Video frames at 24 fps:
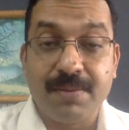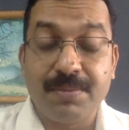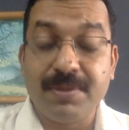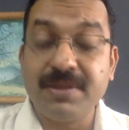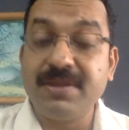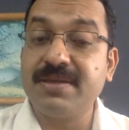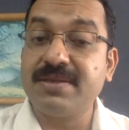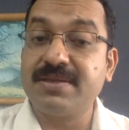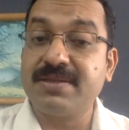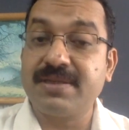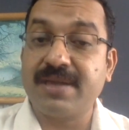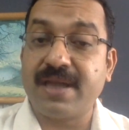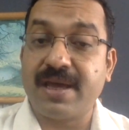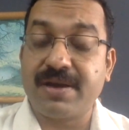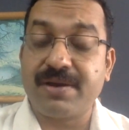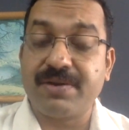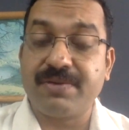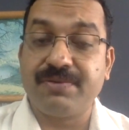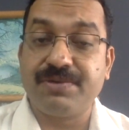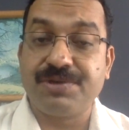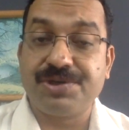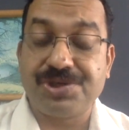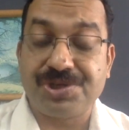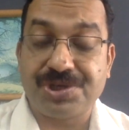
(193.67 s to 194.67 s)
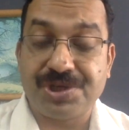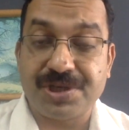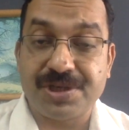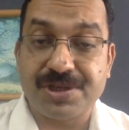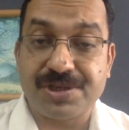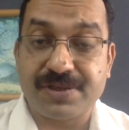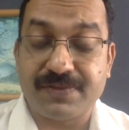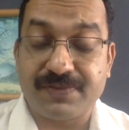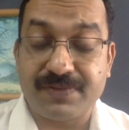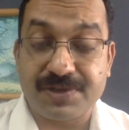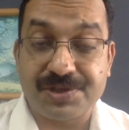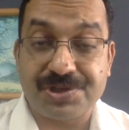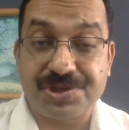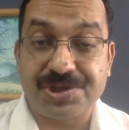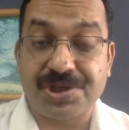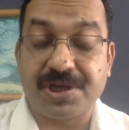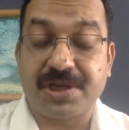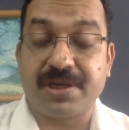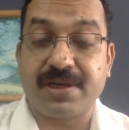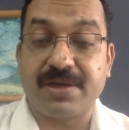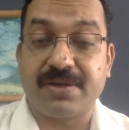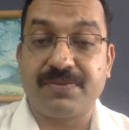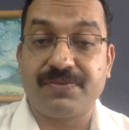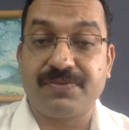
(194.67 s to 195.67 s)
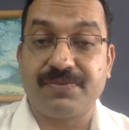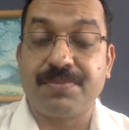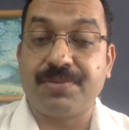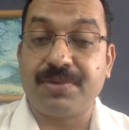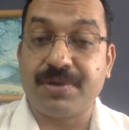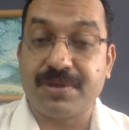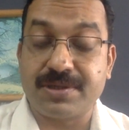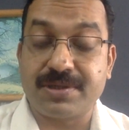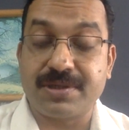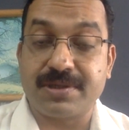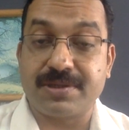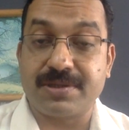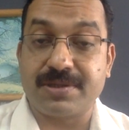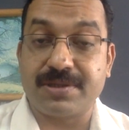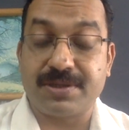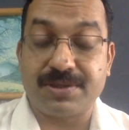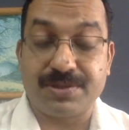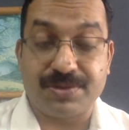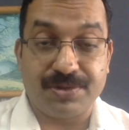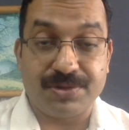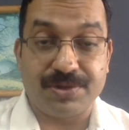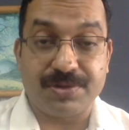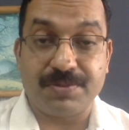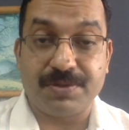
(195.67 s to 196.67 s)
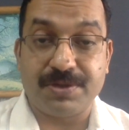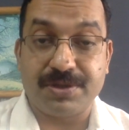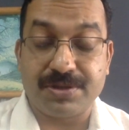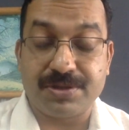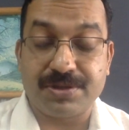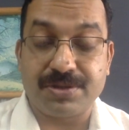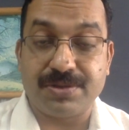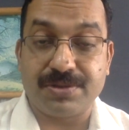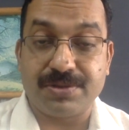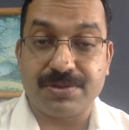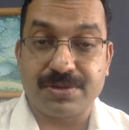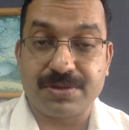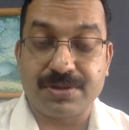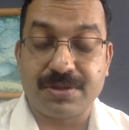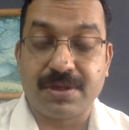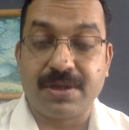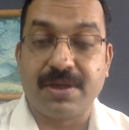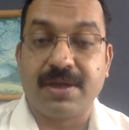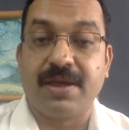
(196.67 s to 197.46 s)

but this scenario would change if the check-in process is going to be introduced.